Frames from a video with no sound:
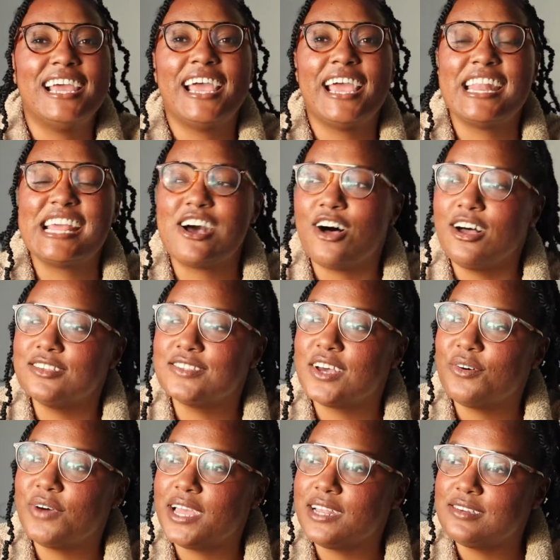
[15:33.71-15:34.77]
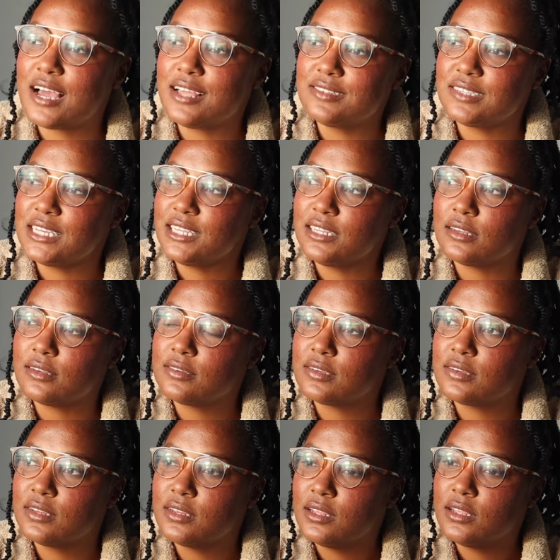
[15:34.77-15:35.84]
And it
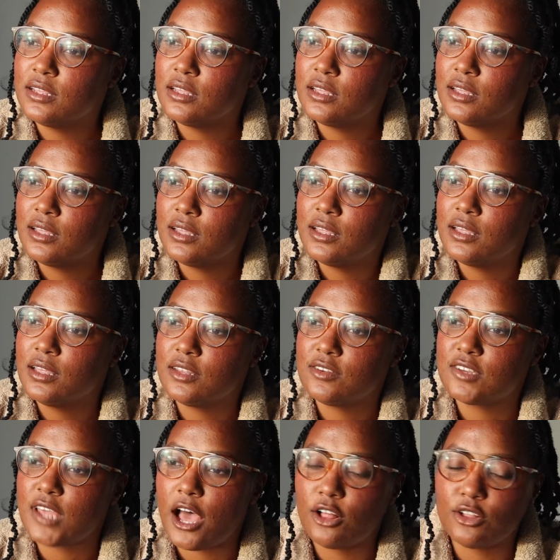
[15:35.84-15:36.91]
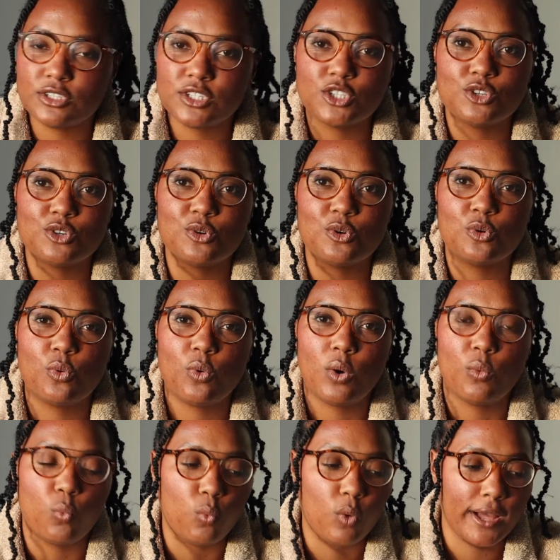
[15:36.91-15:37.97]
doesn't tell you
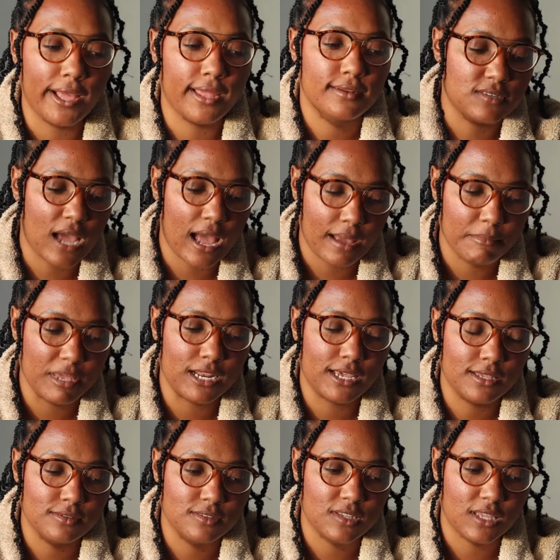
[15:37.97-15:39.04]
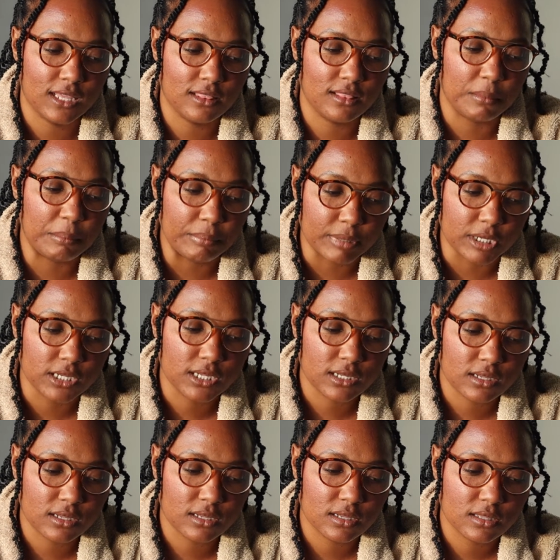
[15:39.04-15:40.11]
what time it is in the
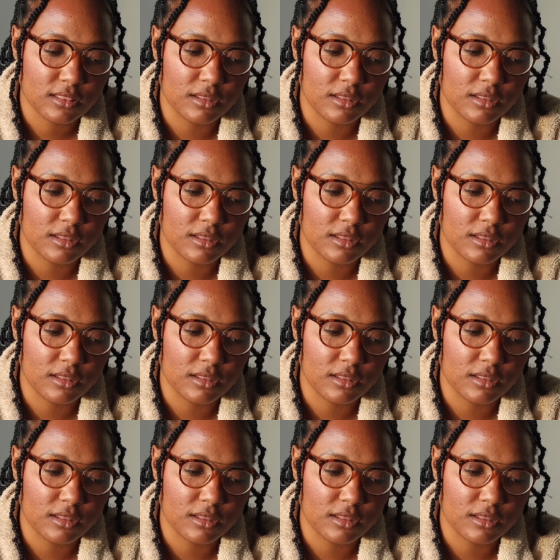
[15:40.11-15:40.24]
book.